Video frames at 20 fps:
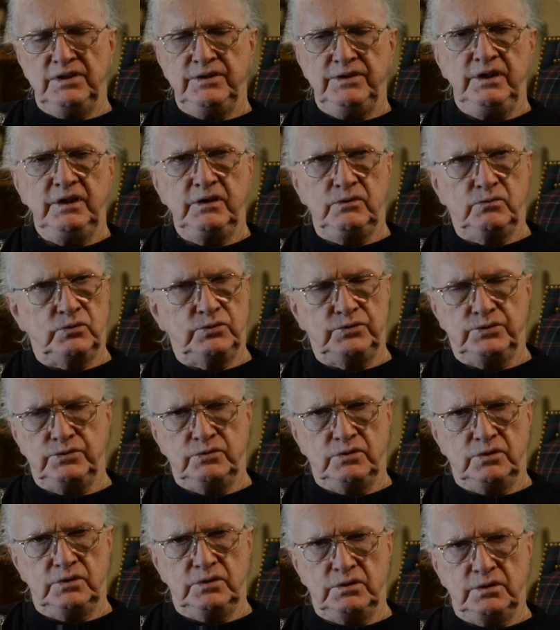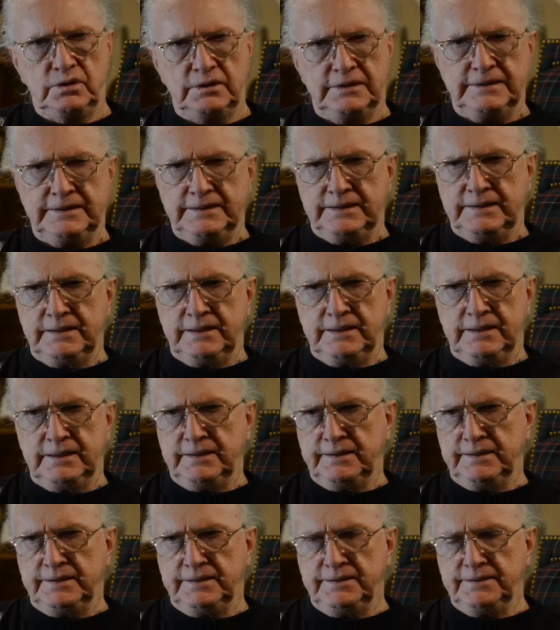equal to
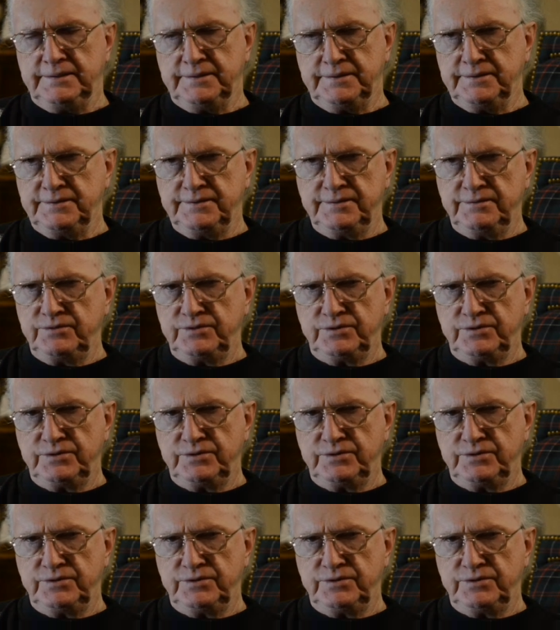a